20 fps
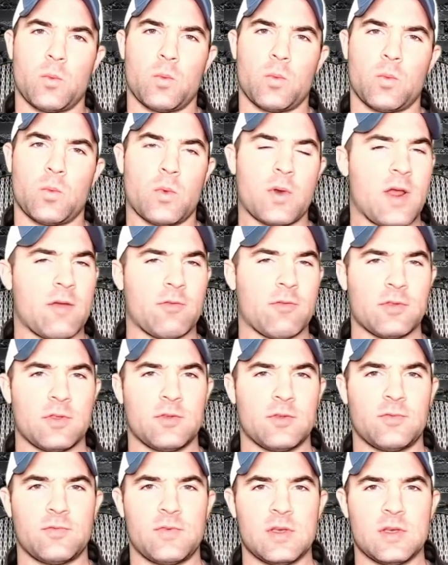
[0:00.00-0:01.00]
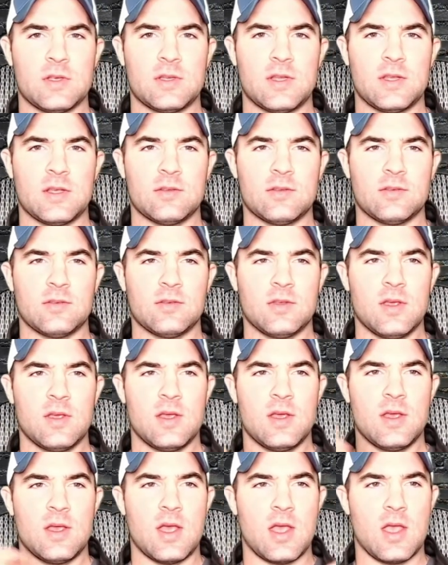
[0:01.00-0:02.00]
whatever this field is,
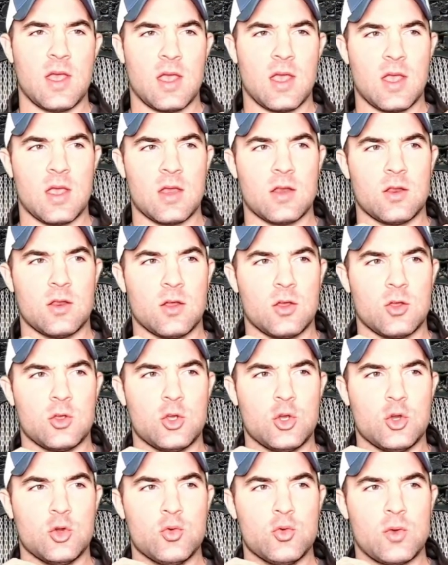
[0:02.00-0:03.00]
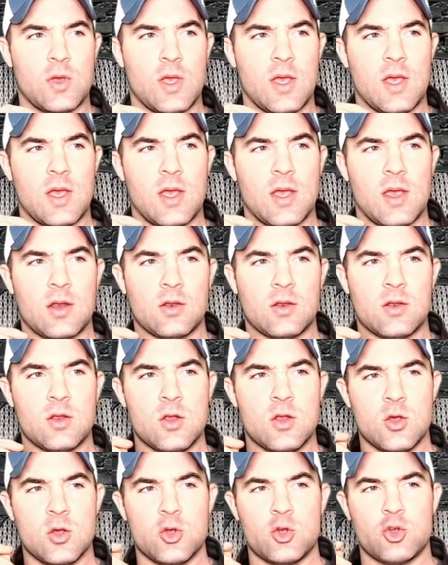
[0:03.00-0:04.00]
and you can
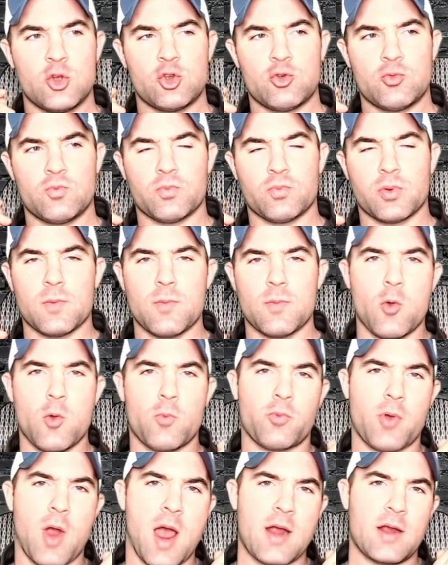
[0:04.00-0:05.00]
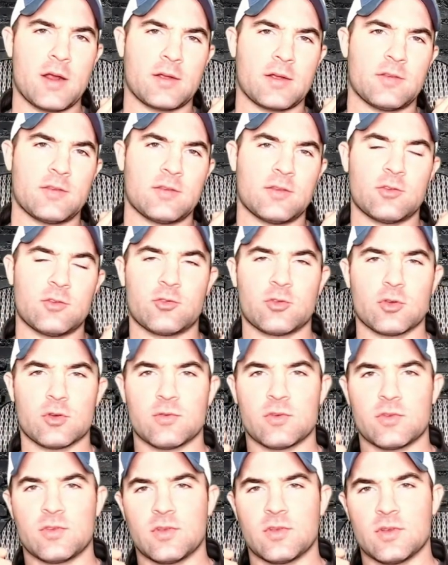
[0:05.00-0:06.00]
promote products and
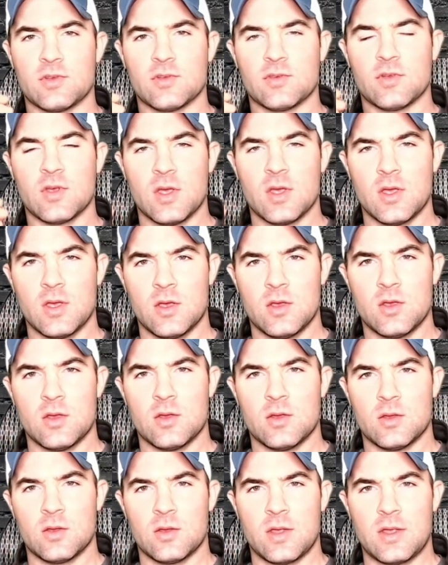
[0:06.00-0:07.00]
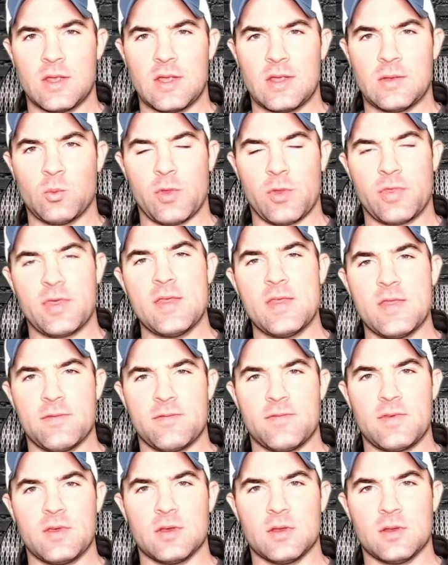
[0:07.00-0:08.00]
services within the
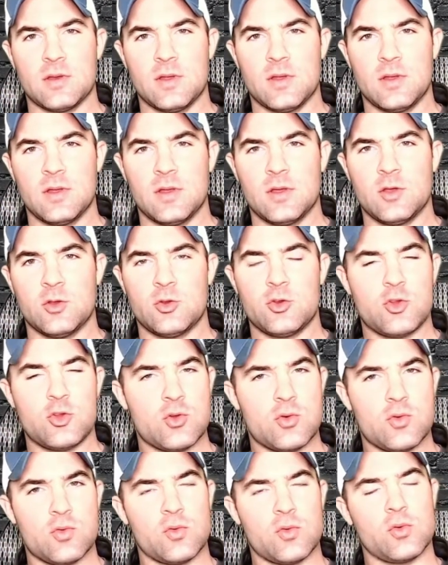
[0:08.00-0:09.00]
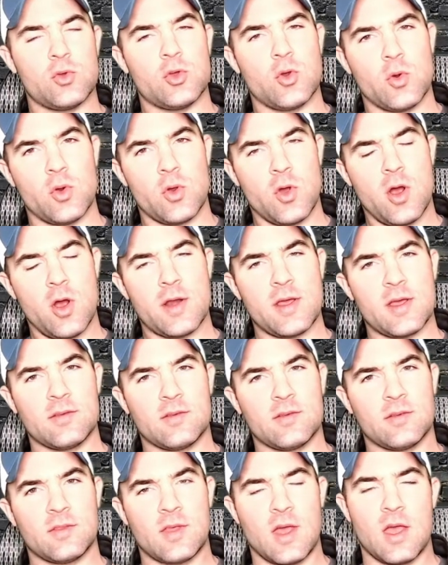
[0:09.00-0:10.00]
field to your
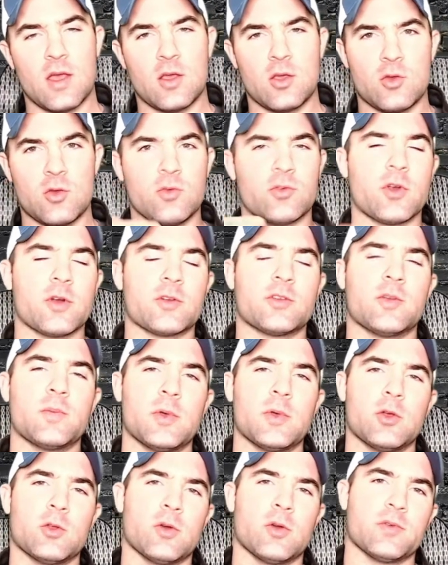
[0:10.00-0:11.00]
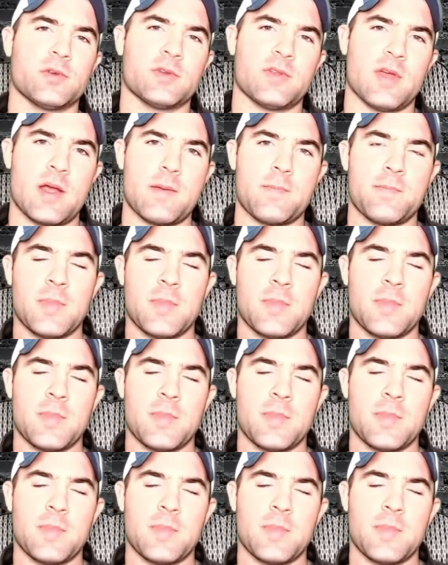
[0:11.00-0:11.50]
audience that you start to build over time.